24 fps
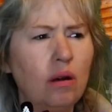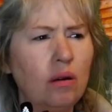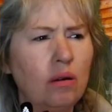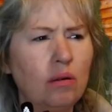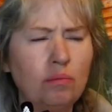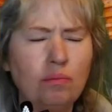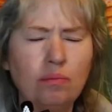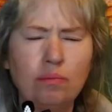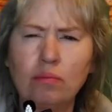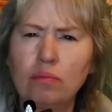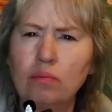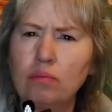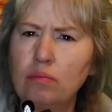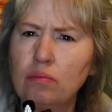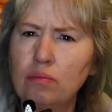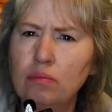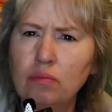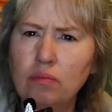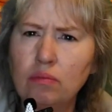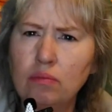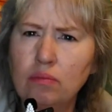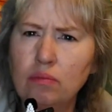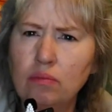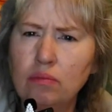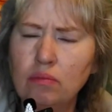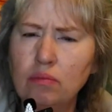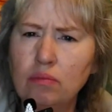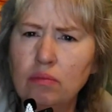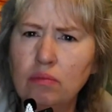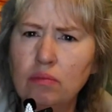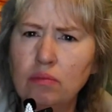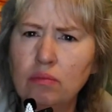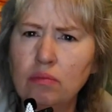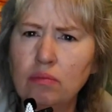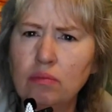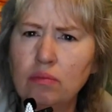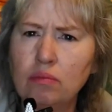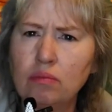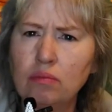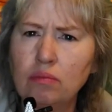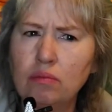(no one is talking)